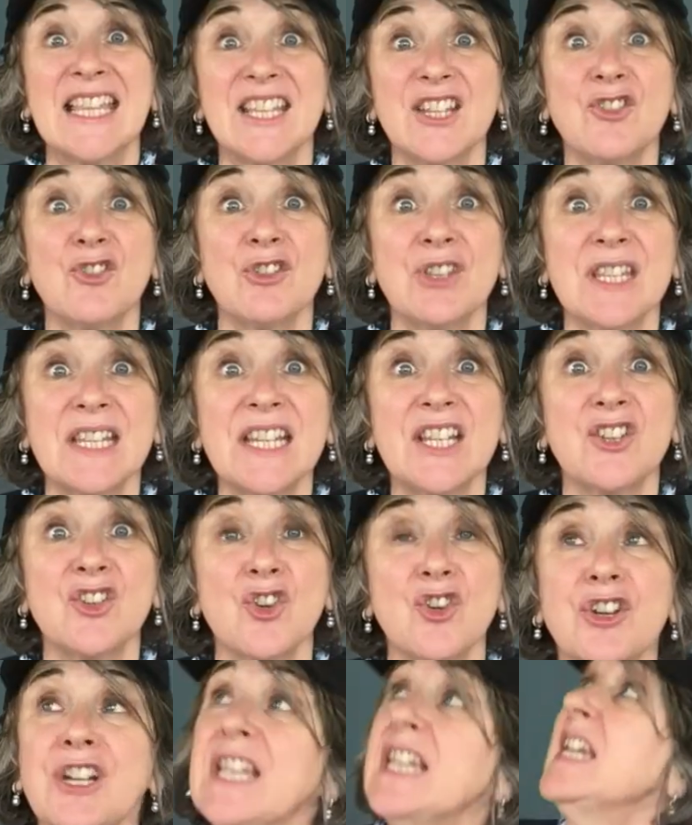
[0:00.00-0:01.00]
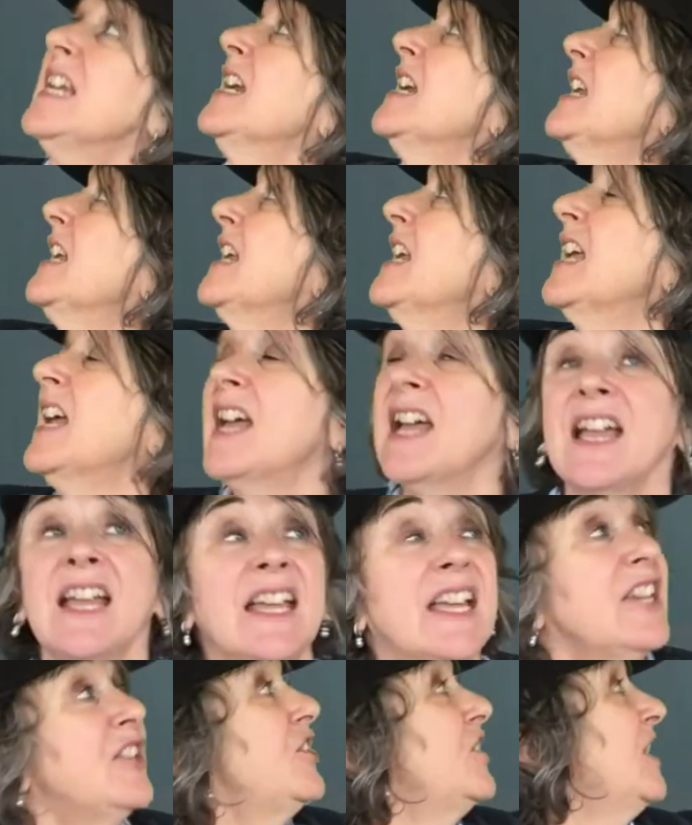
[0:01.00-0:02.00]
Did you see Sioni?
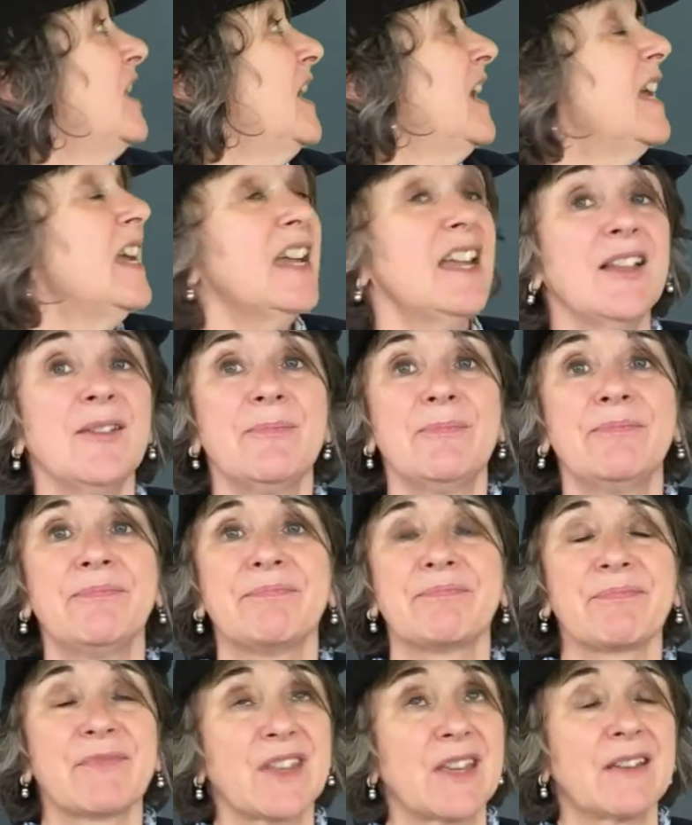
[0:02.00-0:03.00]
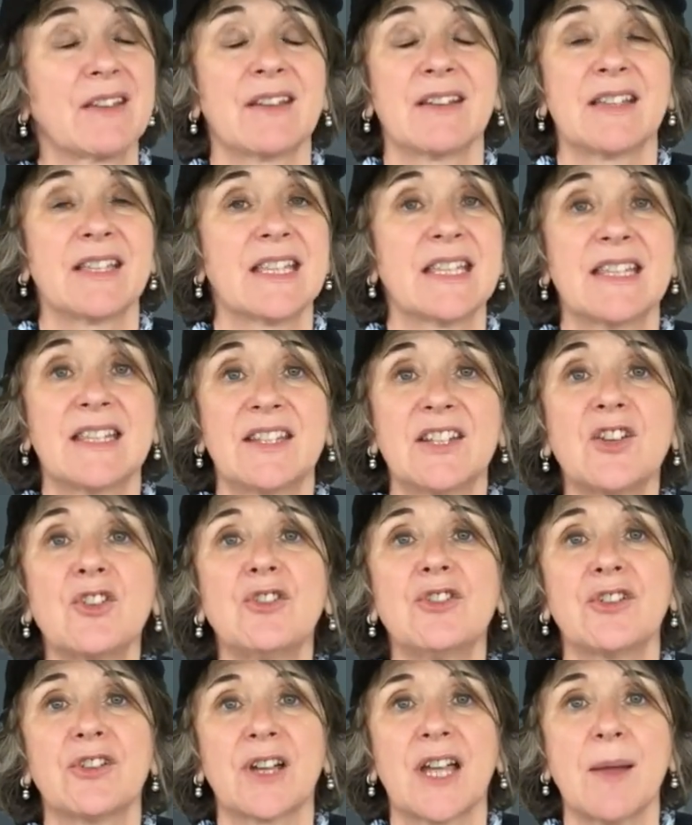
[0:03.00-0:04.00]
Is she here? Still
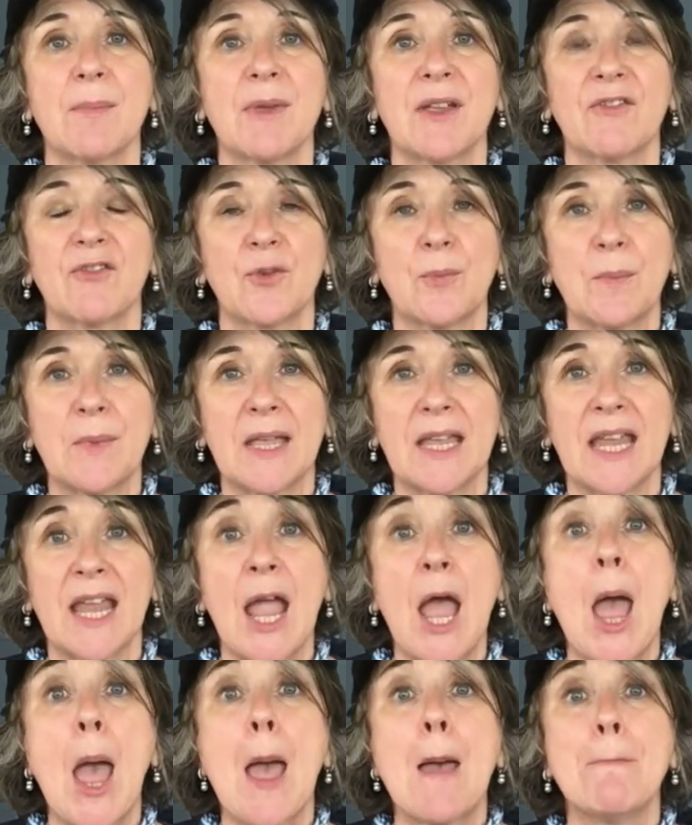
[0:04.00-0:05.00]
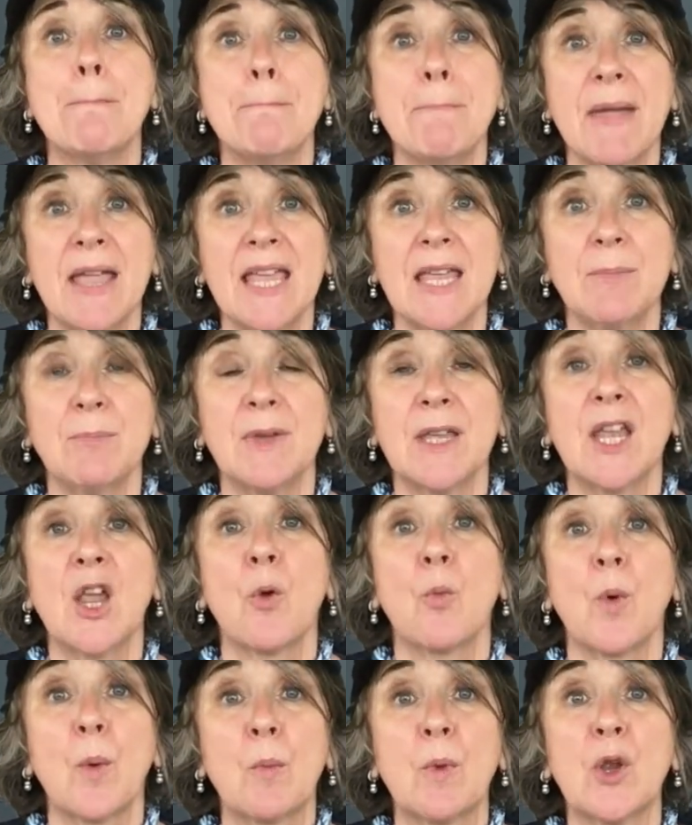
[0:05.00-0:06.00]
not coming for me. Maybe
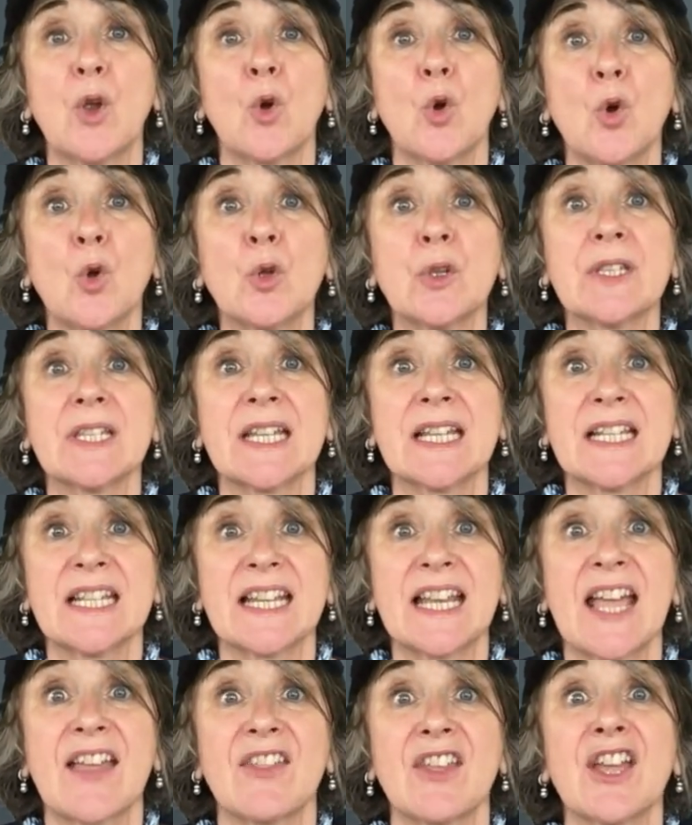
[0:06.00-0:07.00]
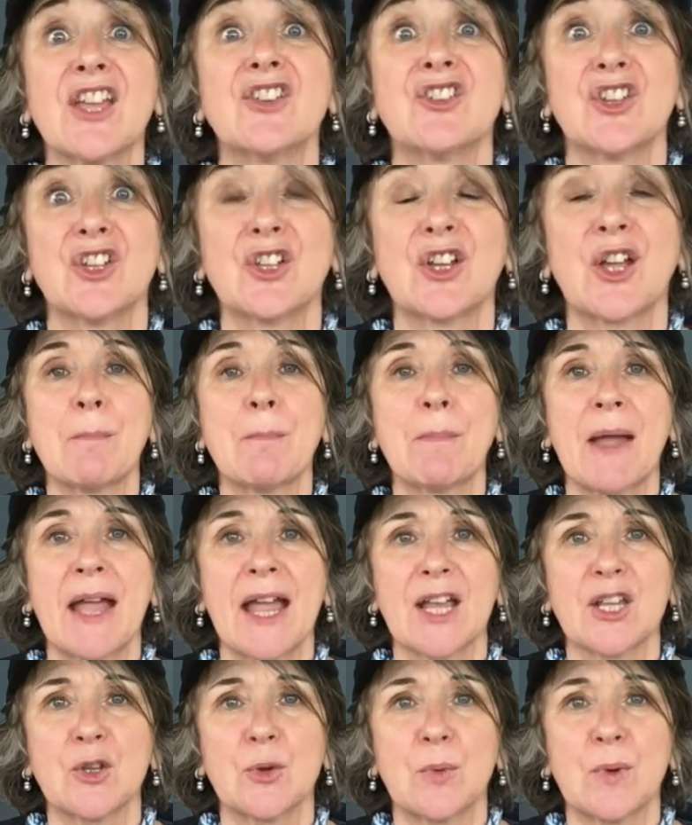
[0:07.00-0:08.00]
when we all sing together, she'll
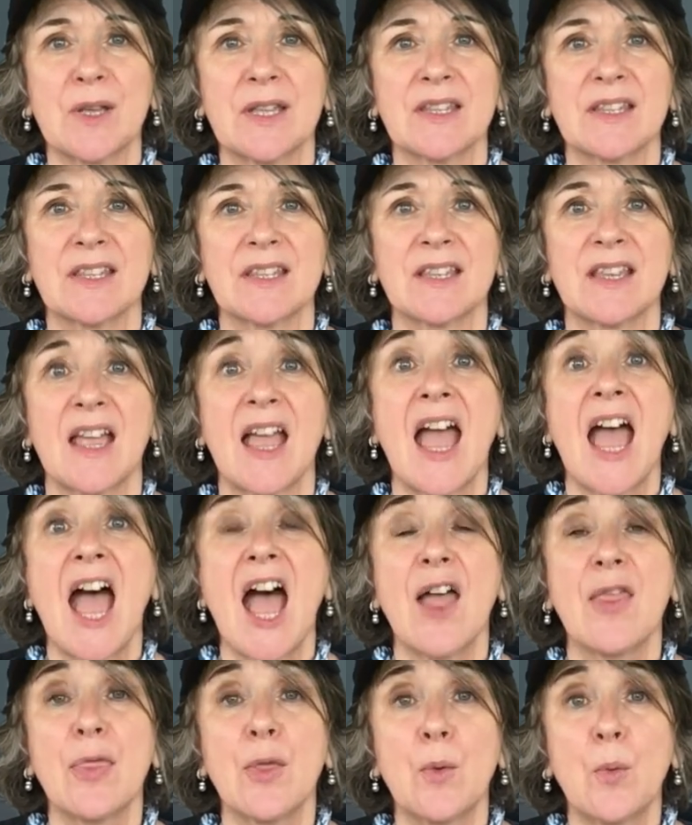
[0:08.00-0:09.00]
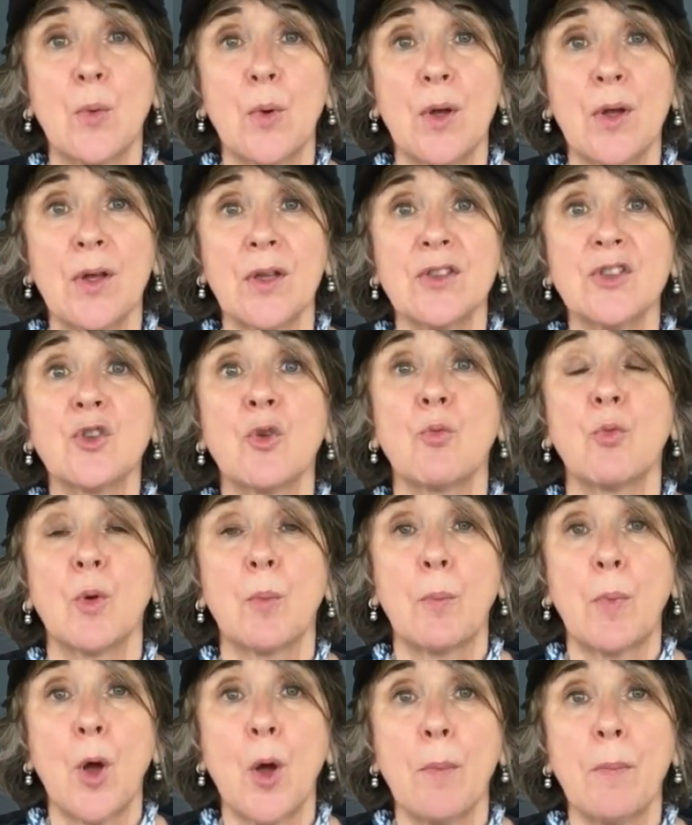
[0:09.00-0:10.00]
back to us. And the words will
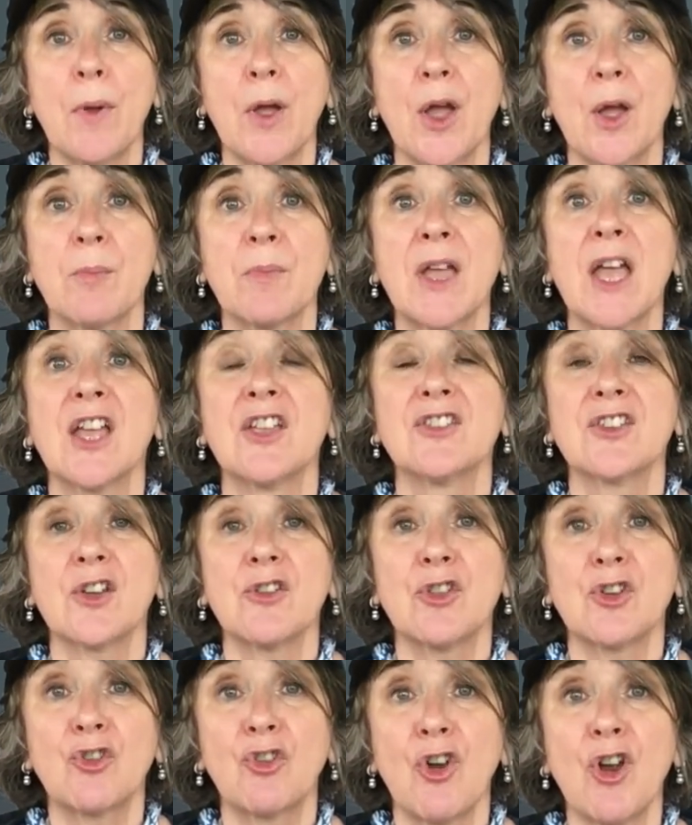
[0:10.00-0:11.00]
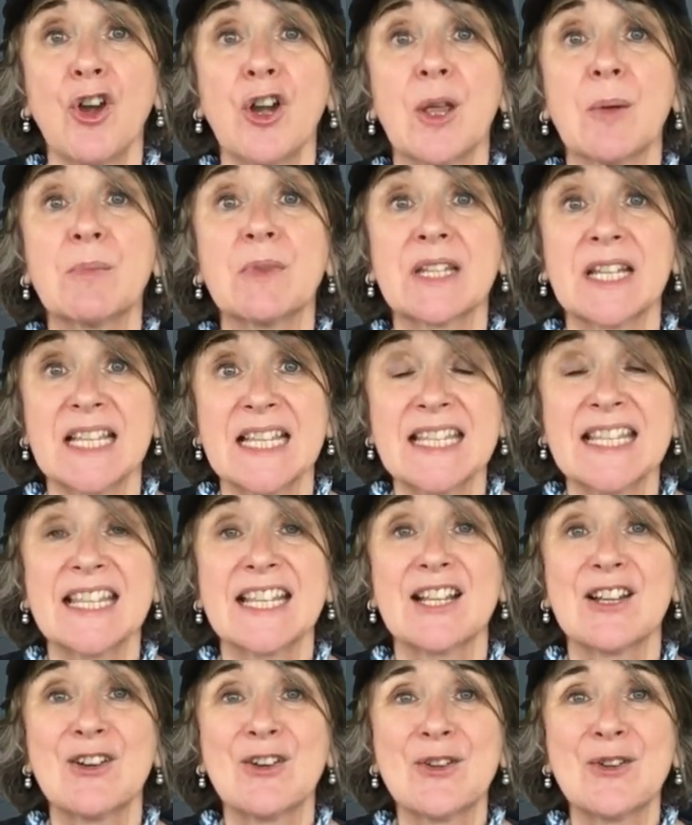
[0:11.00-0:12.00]
pop up so the grown-ups can
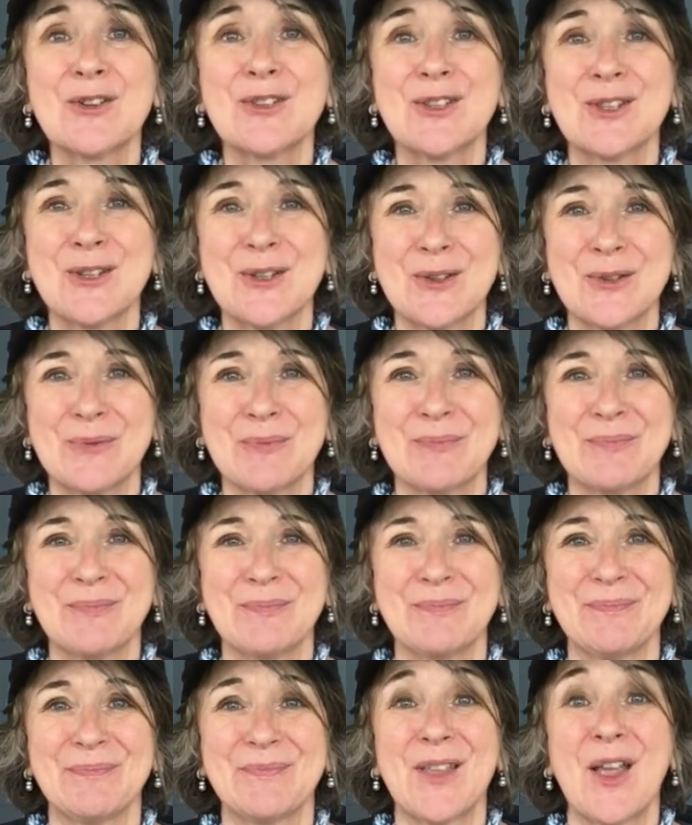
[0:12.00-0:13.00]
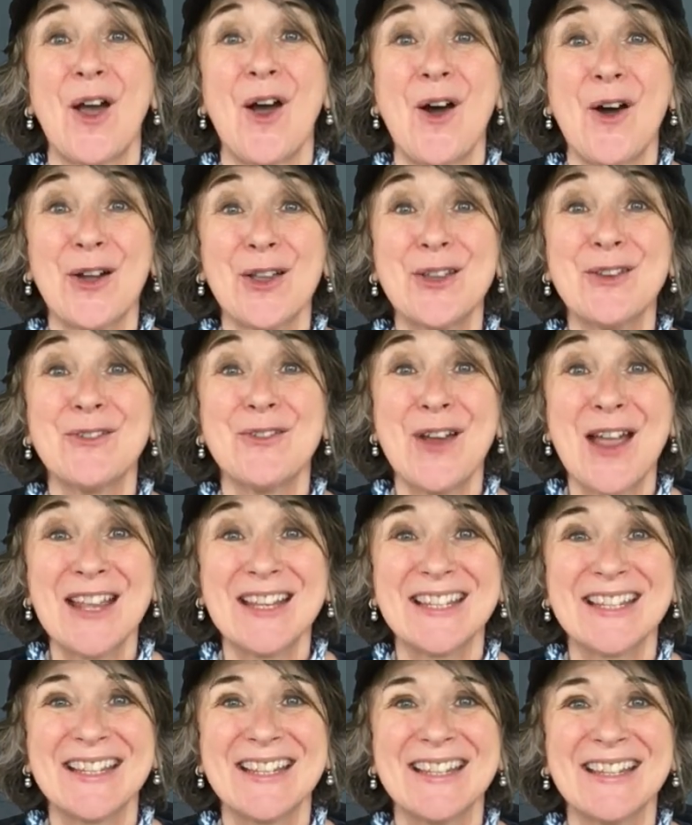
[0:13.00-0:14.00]
sing along too. Are you
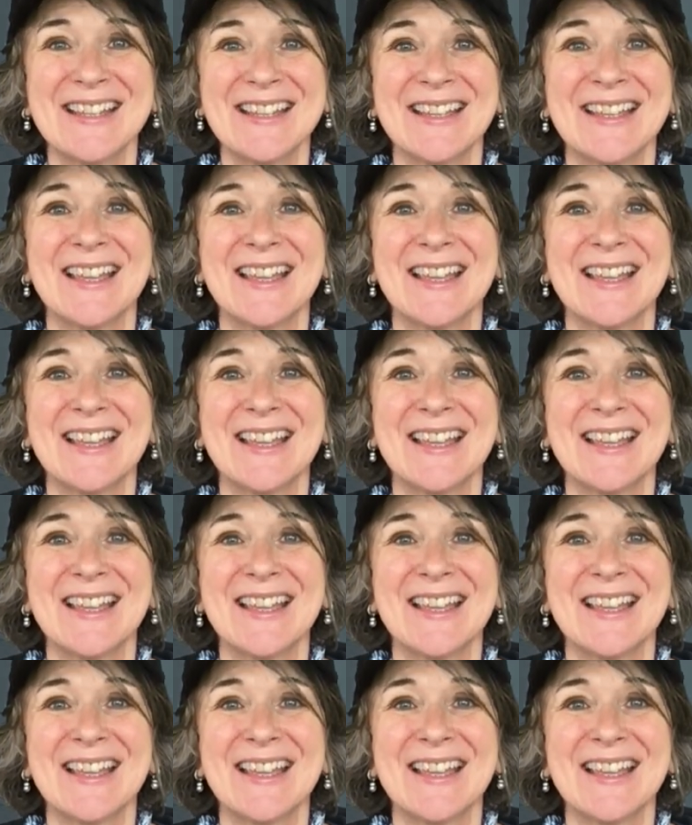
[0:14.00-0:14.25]
ready?